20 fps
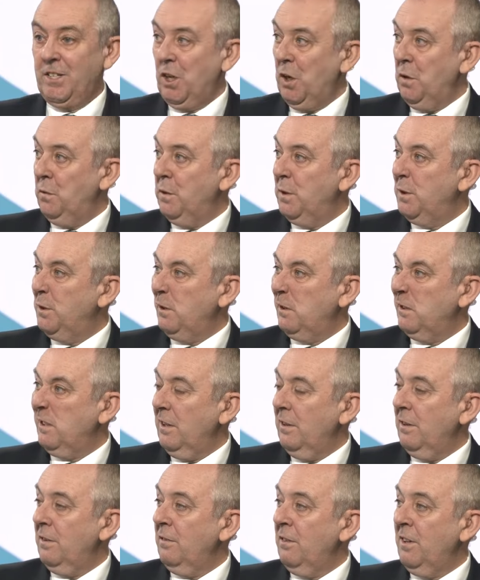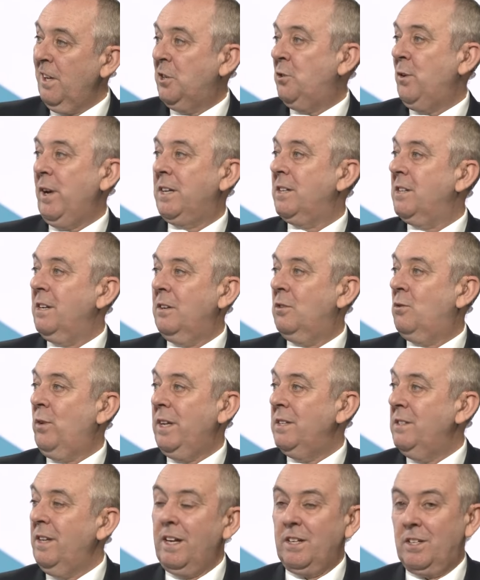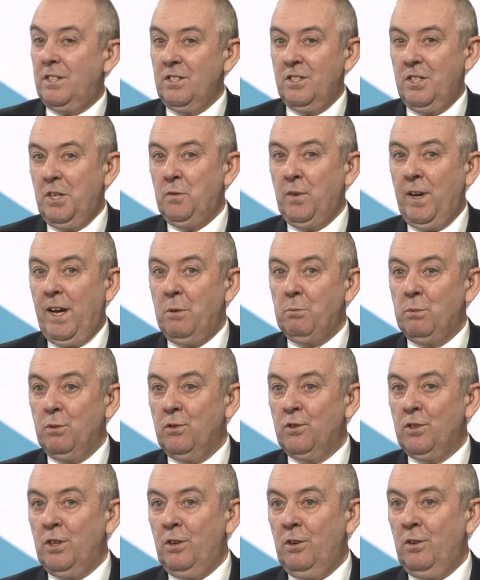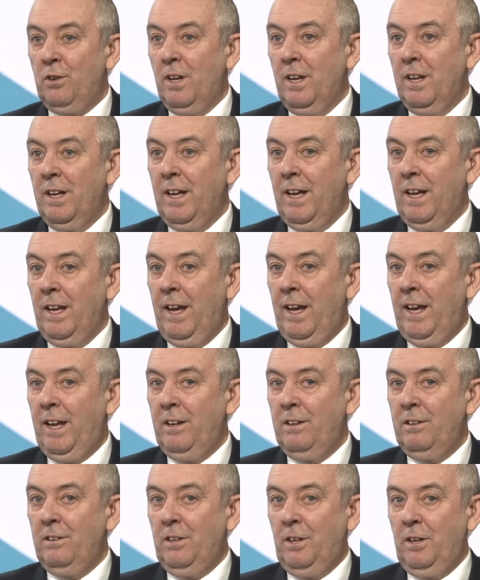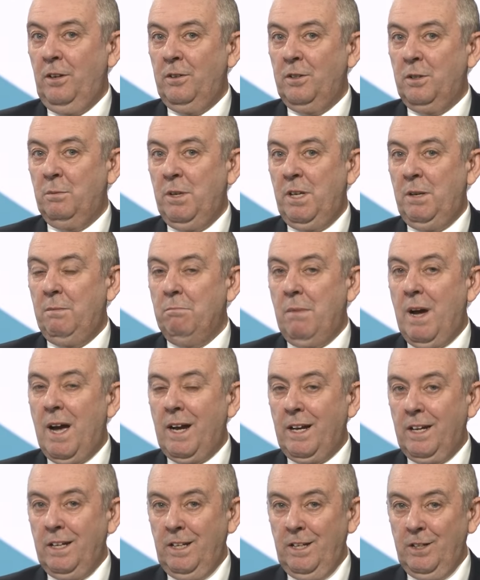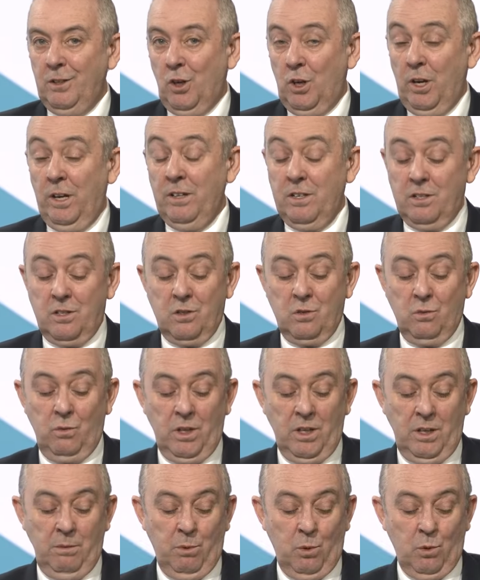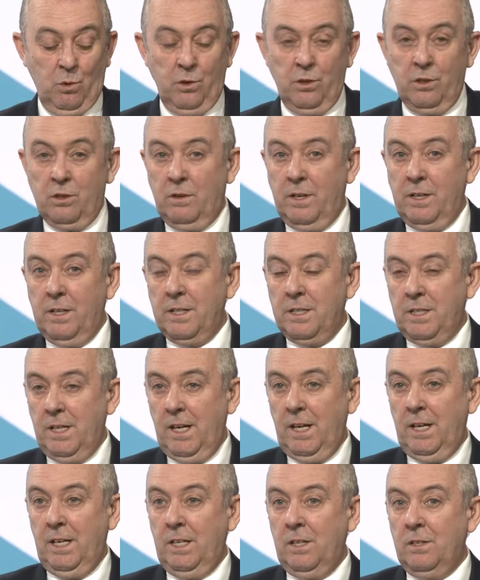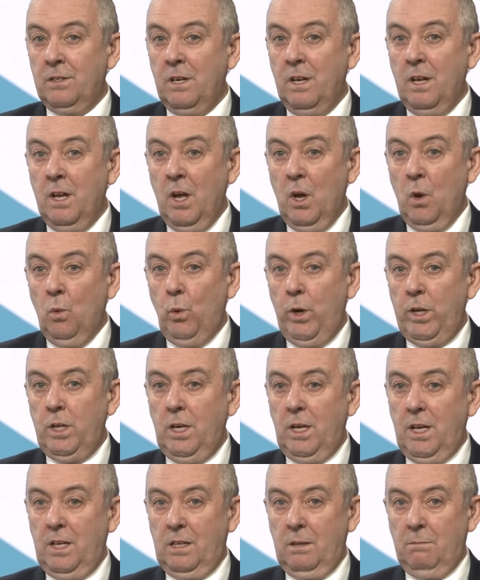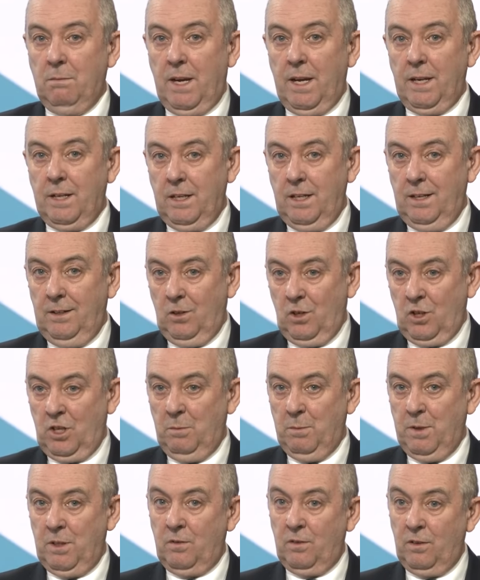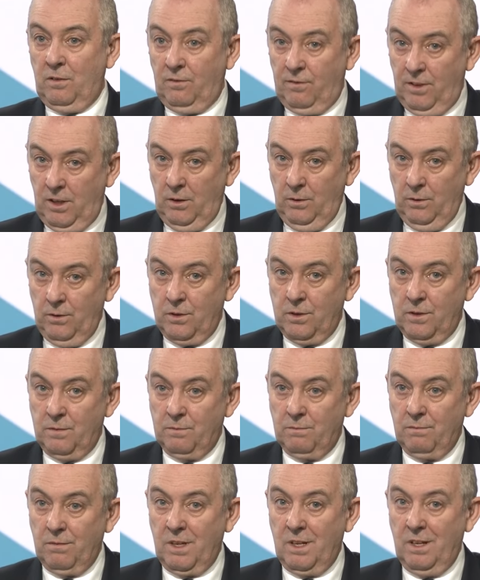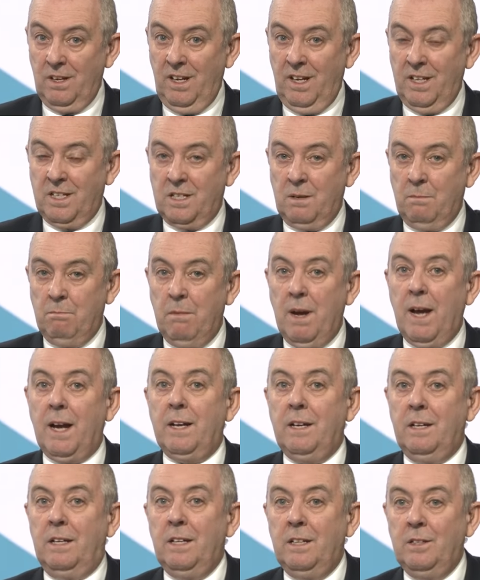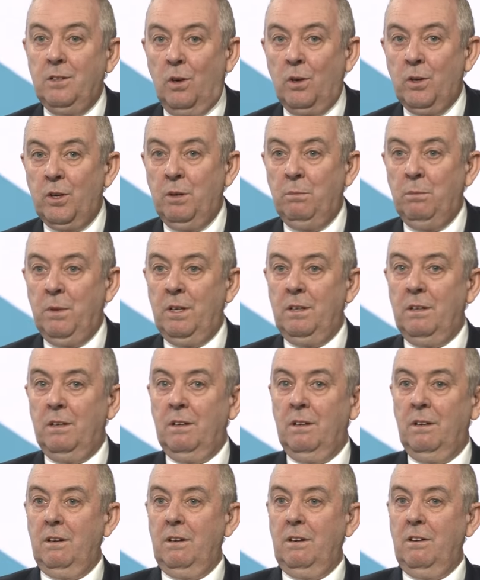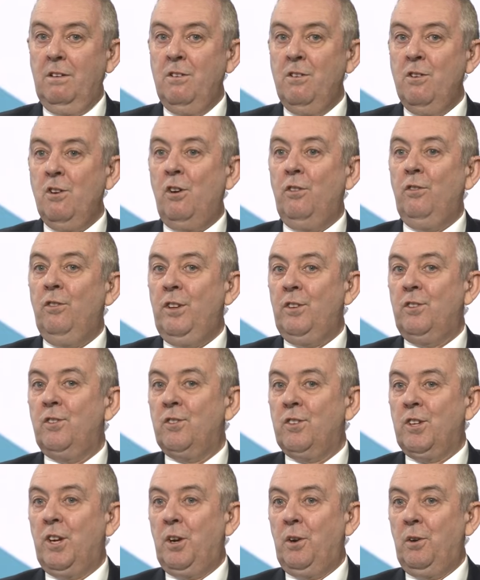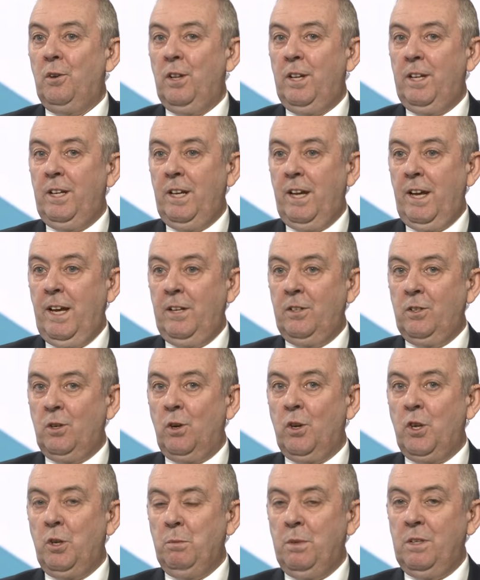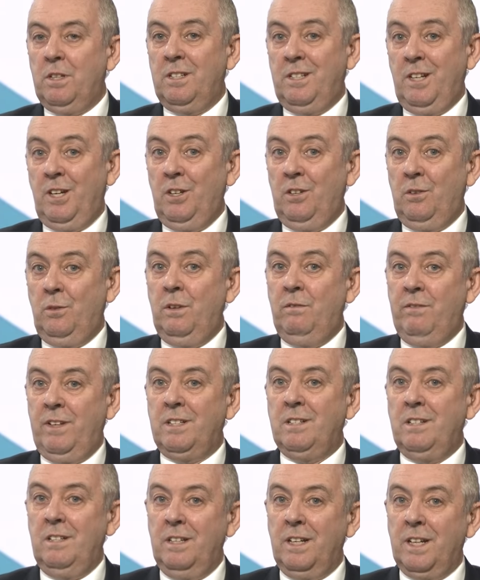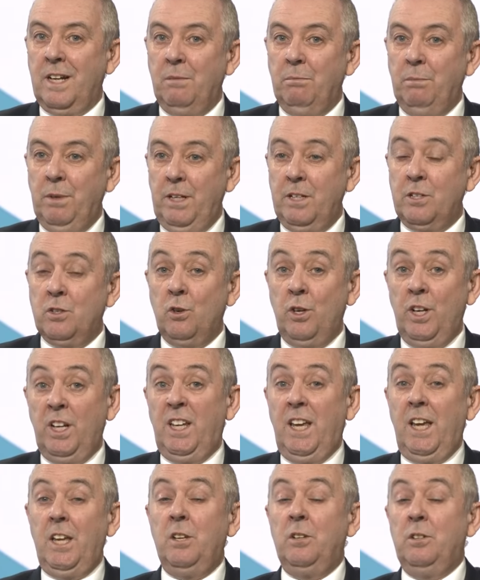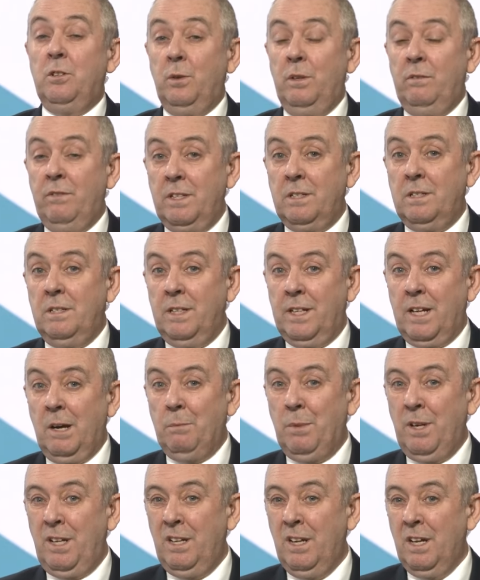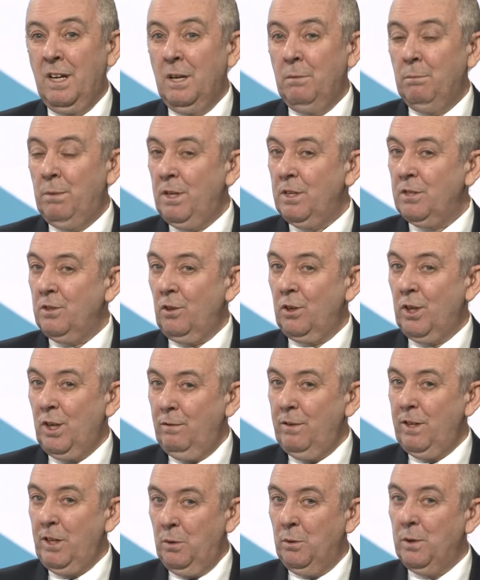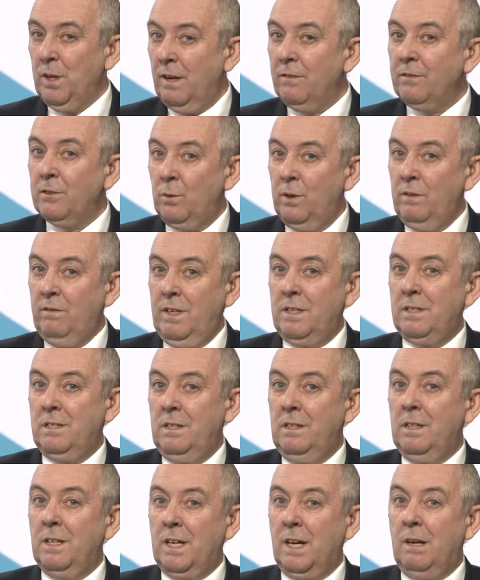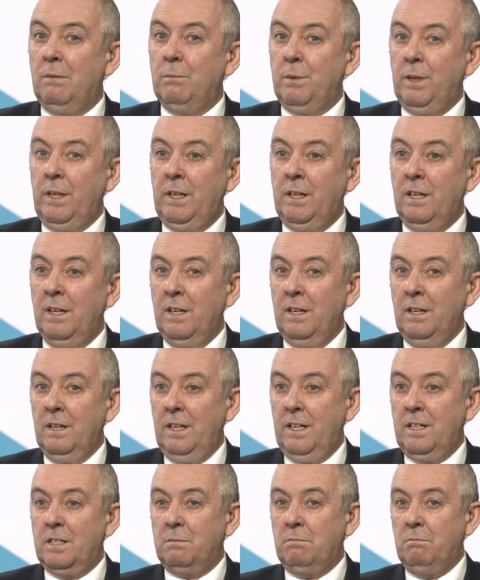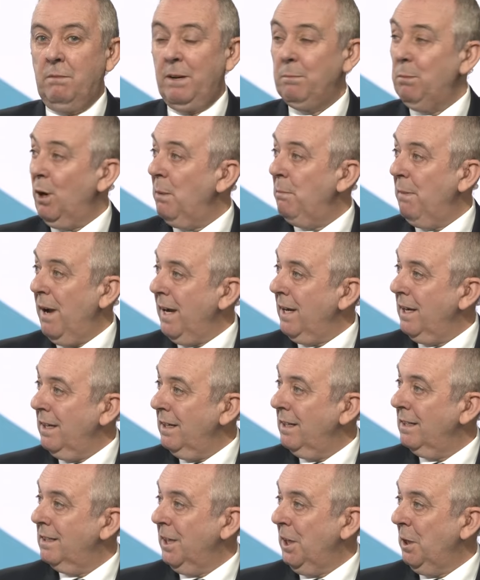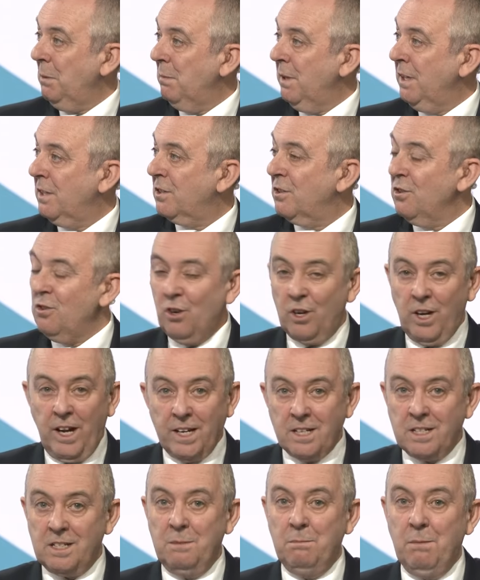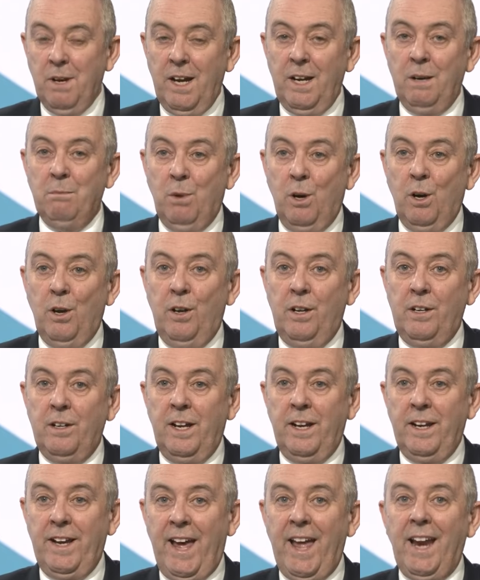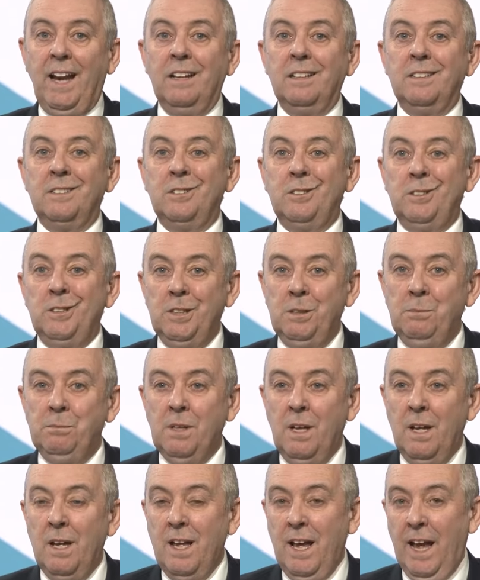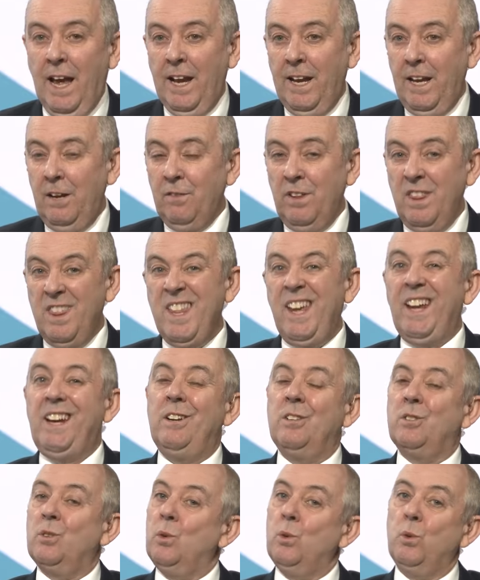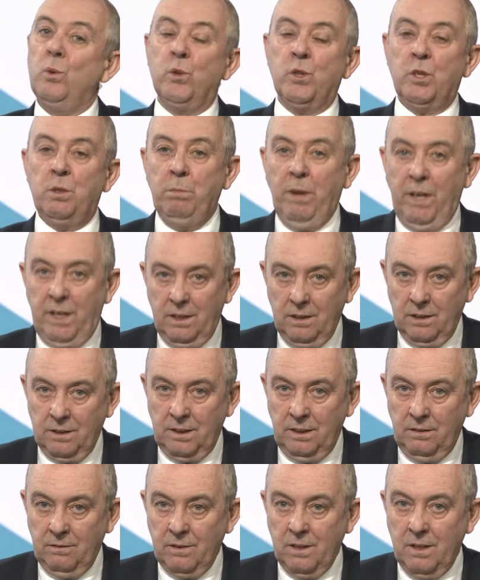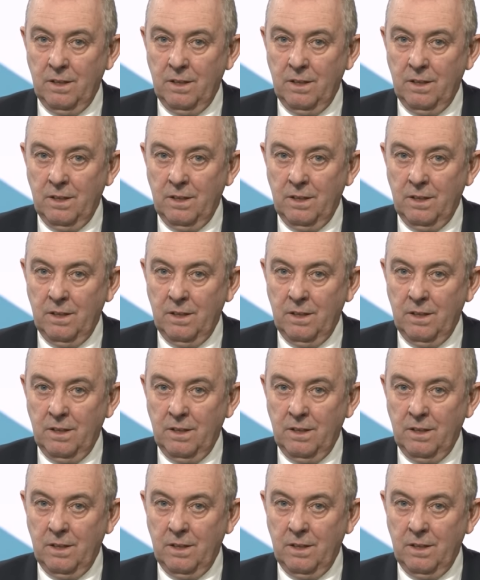over a dollar, attraction transactions never happen. So, and, you know, to me, marketing, doc, and this is really important to understand is, when you get the marketing documents for floats, it's a marketing document, not necessarily a document to tell you to invest in the company. It's trying to get you to invest in the company, but it's not giving you enough to invest in the company. It's made by a marketing team. It's not actually made by an, an analyst team. And even then, it's all speculative.